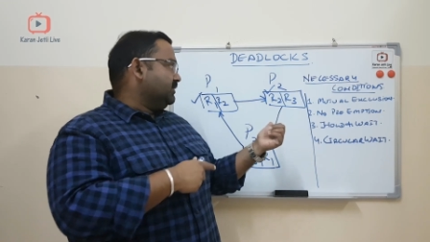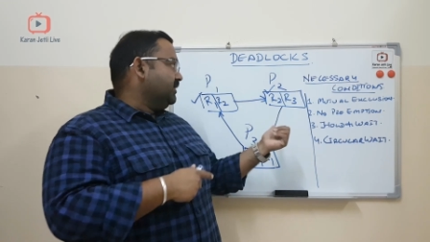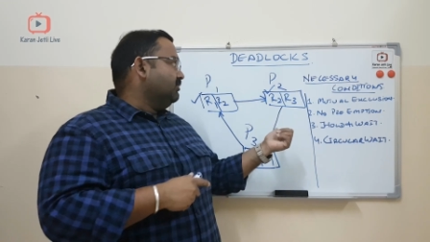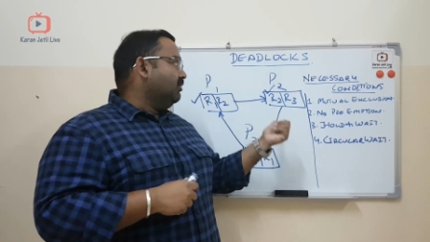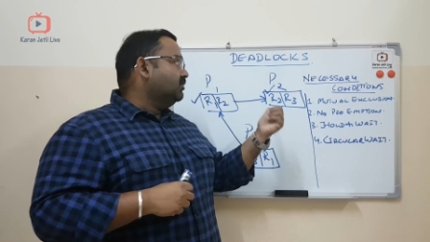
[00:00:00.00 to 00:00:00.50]

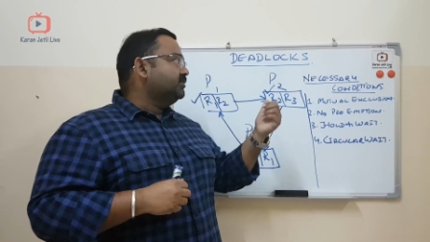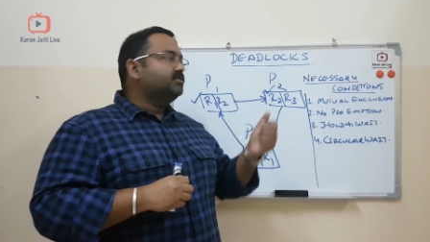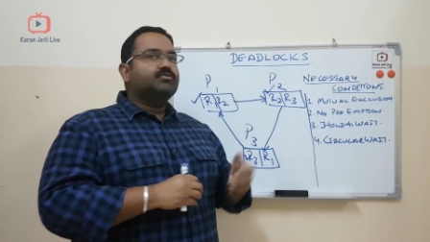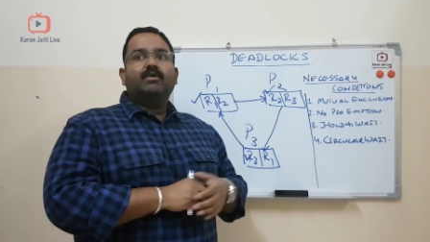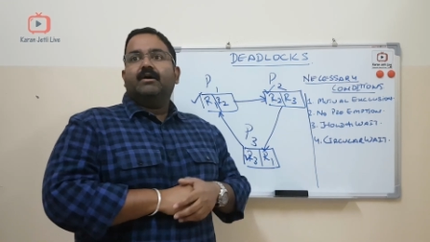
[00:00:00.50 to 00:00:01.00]
in
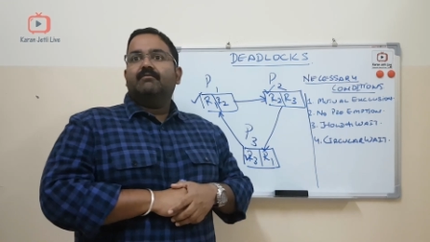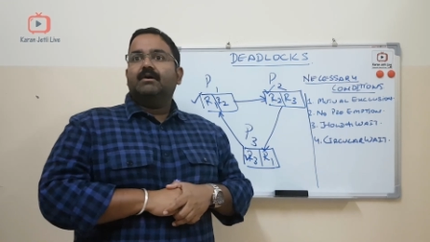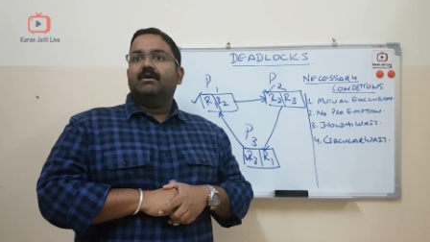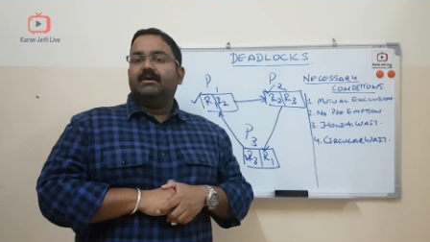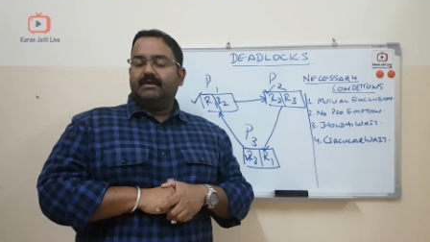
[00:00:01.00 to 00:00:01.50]
order to have
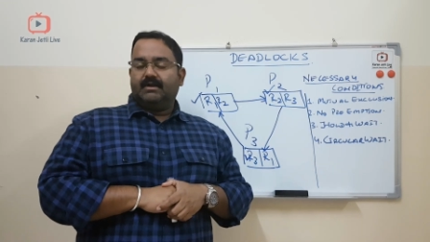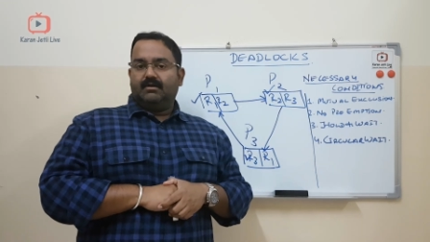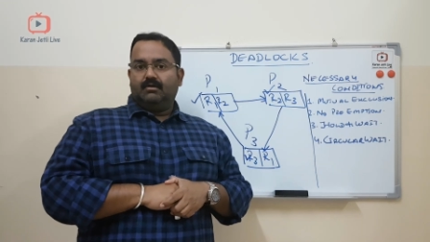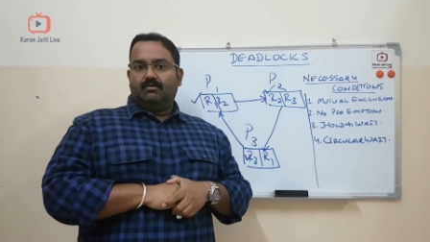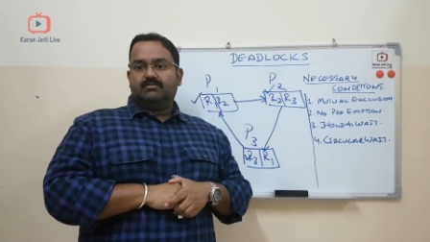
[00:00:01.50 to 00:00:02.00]
a
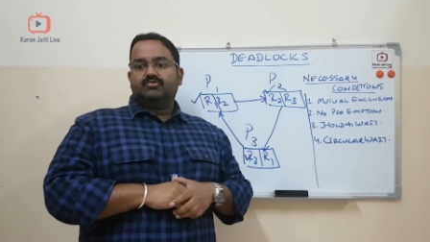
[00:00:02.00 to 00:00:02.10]
deadlock.